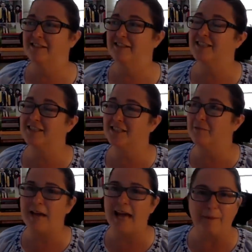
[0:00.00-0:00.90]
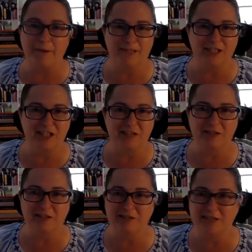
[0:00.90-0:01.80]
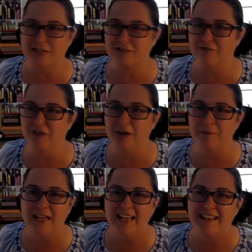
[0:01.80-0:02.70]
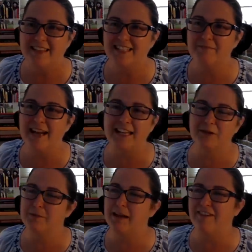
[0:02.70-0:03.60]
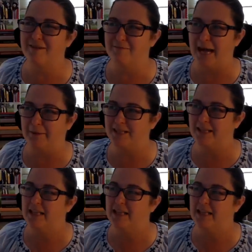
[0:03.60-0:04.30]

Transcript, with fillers: So this is a map I'm going to share with you that is from that is made. It's one of my favorite maps.